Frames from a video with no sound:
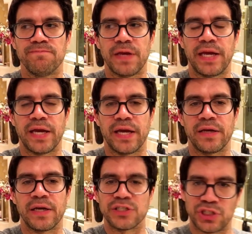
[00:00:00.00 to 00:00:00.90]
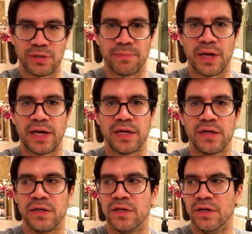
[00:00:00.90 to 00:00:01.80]
And I share my
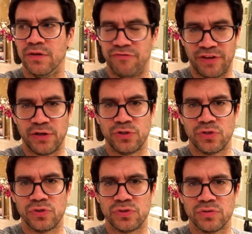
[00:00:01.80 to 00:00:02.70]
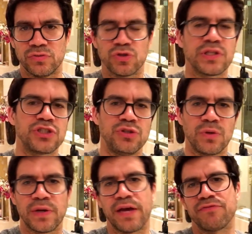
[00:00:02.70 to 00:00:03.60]
failures so that you
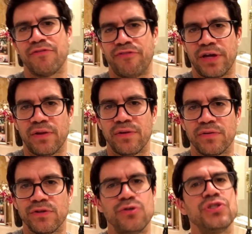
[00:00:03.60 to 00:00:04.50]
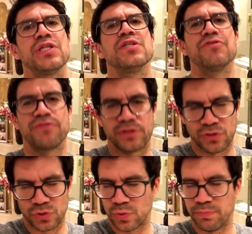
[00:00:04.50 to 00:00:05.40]
don't have to fail. You share your
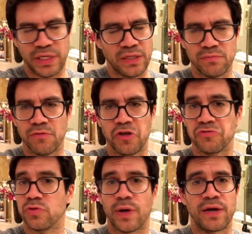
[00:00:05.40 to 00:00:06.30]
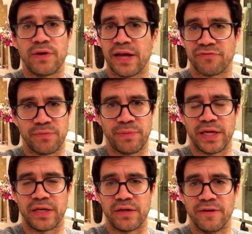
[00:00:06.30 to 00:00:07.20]
failures with me so I don't have to
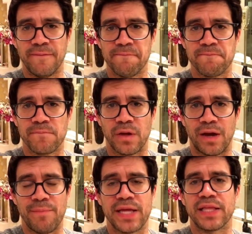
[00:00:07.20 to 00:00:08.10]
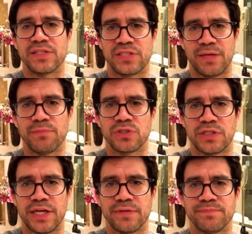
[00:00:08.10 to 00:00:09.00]
make that same mistake.